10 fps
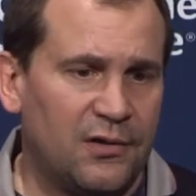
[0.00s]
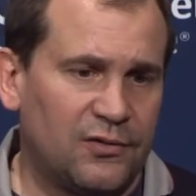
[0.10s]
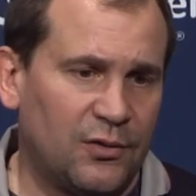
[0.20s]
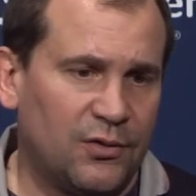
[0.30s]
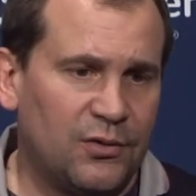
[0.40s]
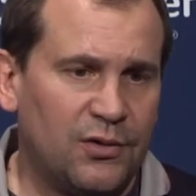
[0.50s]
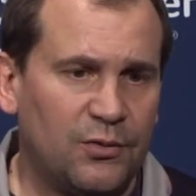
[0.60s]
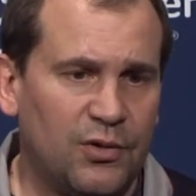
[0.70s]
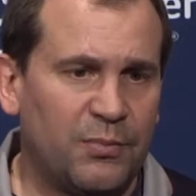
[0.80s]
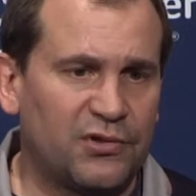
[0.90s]
So you,
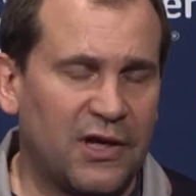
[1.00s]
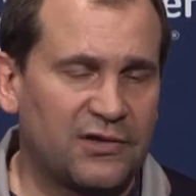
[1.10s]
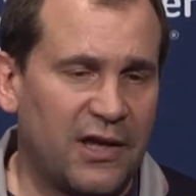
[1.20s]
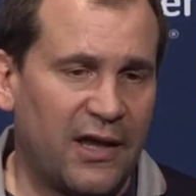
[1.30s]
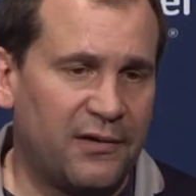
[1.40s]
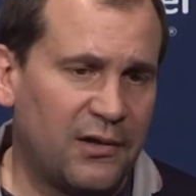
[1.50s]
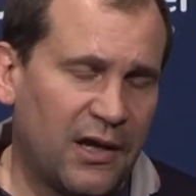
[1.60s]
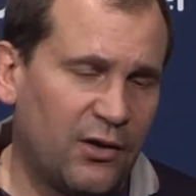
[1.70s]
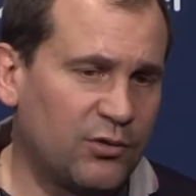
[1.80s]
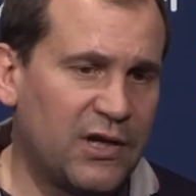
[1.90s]
you possess that, and I
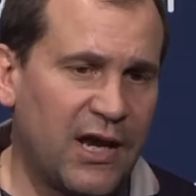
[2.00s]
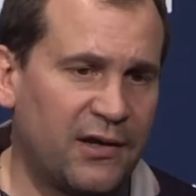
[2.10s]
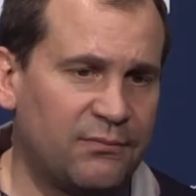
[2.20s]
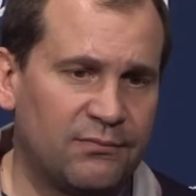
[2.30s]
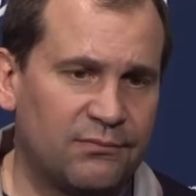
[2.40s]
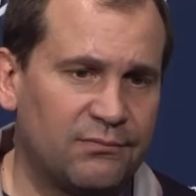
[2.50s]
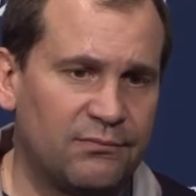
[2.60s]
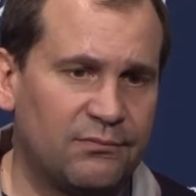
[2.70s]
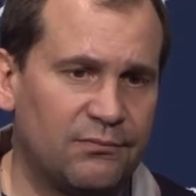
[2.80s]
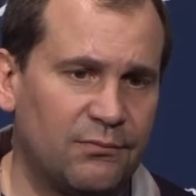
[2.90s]
know Dan
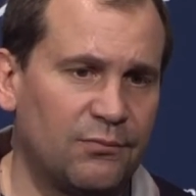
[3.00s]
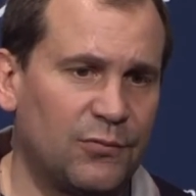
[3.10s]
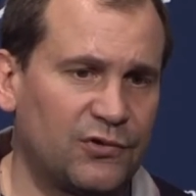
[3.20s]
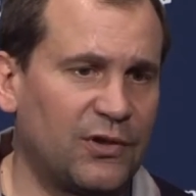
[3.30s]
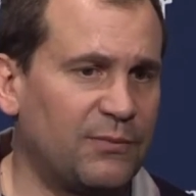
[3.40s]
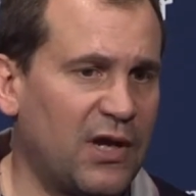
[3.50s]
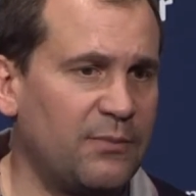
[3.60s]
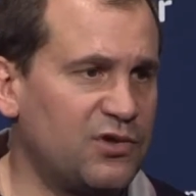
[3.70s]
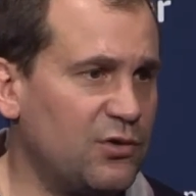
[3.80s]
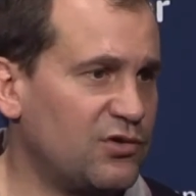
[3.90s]
will
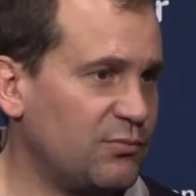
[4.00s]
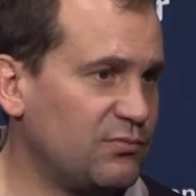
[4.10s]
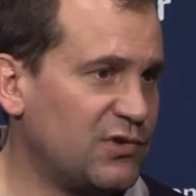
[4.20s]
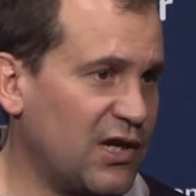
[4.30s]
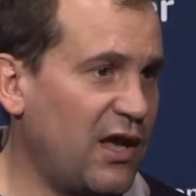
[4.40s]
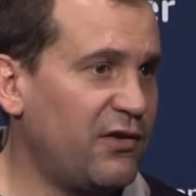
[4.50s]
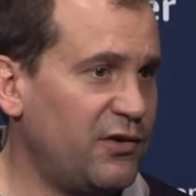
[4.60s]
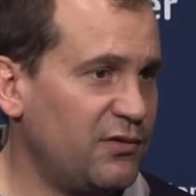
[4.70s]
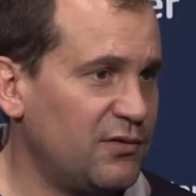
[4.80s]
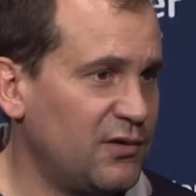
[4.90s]
sometimes use them together,
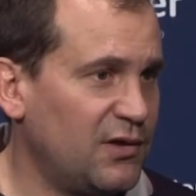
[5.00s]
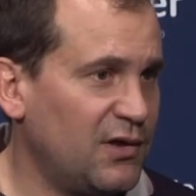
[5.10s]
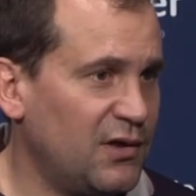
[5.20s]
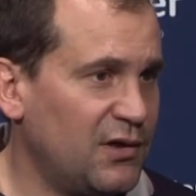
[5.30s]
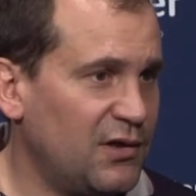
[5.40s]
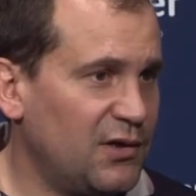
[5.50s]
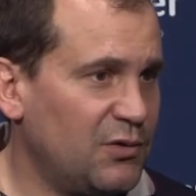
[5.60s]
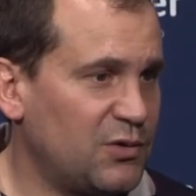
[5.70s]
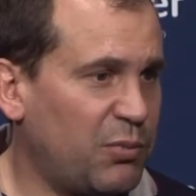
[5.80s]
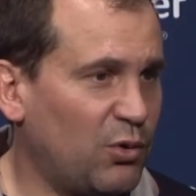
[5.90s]

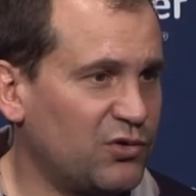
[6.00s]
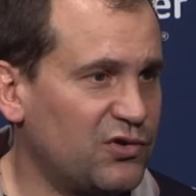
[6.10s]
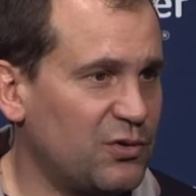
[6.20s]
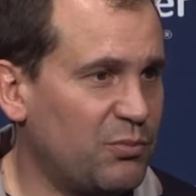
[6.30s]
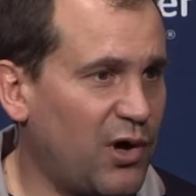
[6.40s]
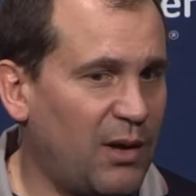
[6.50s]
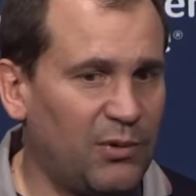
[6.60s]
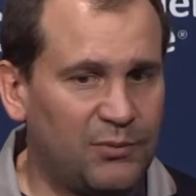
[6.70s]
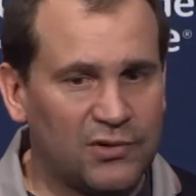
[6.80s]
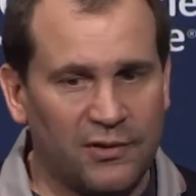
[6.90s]
which poses some
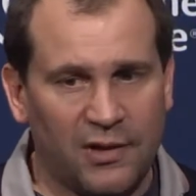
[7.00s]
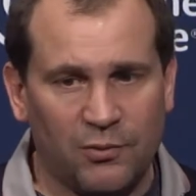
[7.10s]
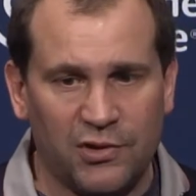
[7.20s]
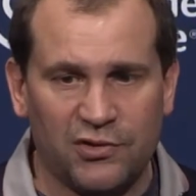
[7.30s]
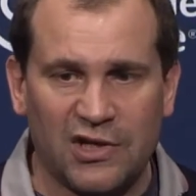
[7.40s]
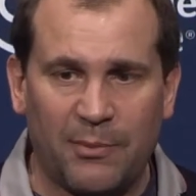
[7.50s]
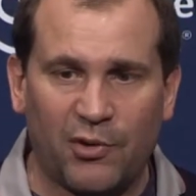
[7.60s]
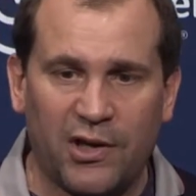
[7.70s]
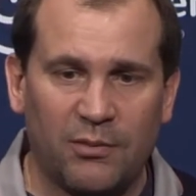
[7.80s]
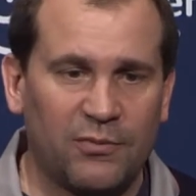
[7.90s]
problems. And then when you
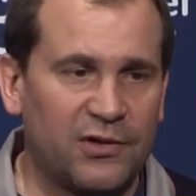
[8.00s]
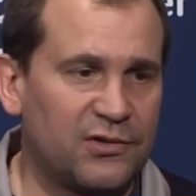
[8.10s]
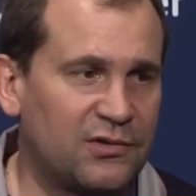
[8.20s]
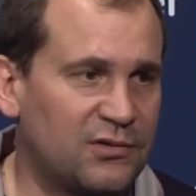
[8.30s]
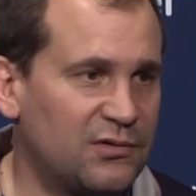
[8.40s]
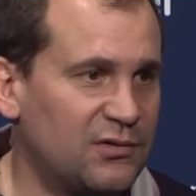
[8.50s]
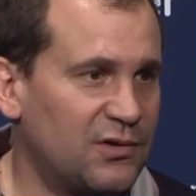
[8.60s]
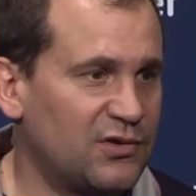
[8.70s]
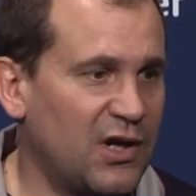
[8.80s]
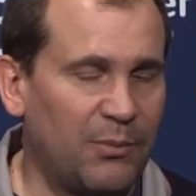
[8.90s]
separate them, there's
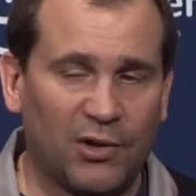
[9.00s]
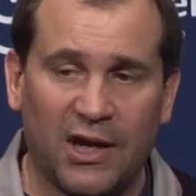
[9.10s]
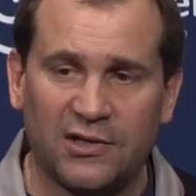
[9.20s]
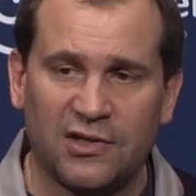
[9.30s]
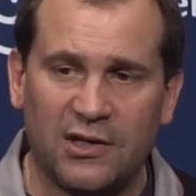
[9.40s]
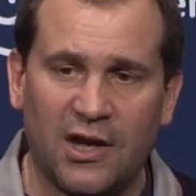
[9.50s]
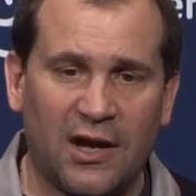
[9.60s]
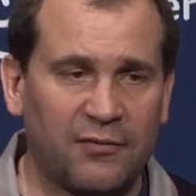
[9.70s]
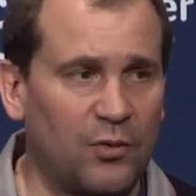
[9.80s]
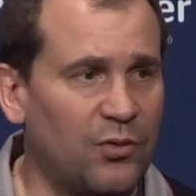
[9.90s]
there's a couple guys that you
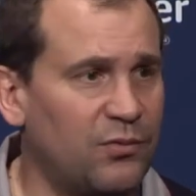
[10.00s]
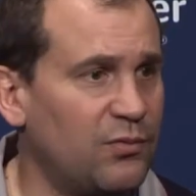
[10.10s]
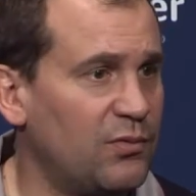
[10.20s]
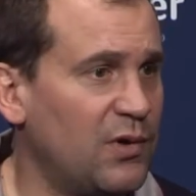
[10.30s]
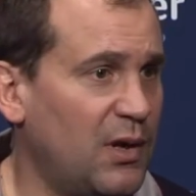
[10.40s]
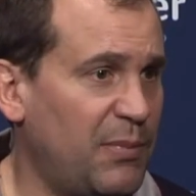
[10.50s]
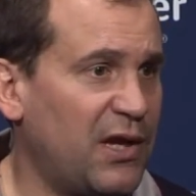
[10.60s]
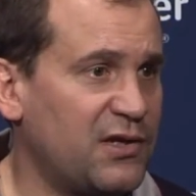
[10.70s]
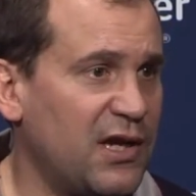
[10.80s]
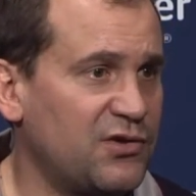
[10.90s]
have to pay
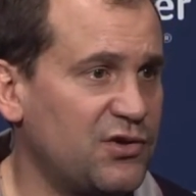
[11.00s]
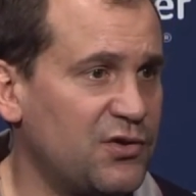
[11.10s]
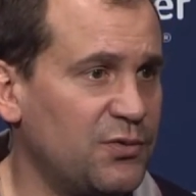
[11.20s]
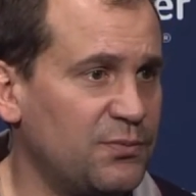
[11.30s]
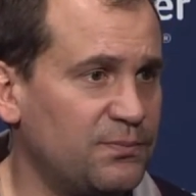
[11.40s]
attention to. It